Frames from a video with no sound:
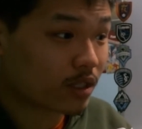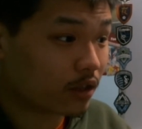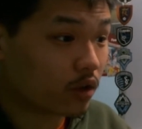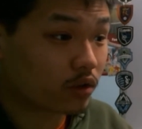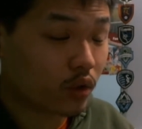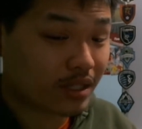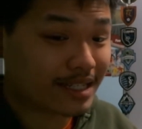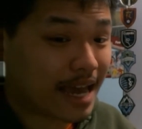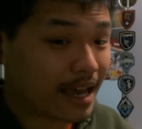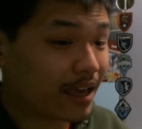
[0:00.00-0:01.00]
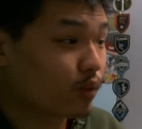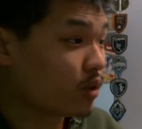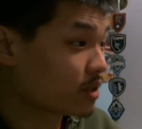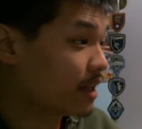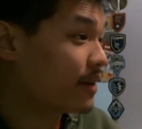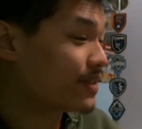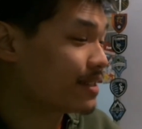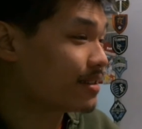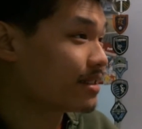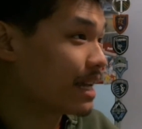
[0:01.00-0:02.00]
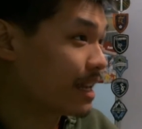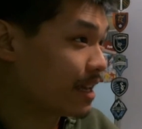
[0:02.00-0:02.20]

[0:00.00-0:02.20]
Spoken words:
and all those attacking woes that FC Cincinnati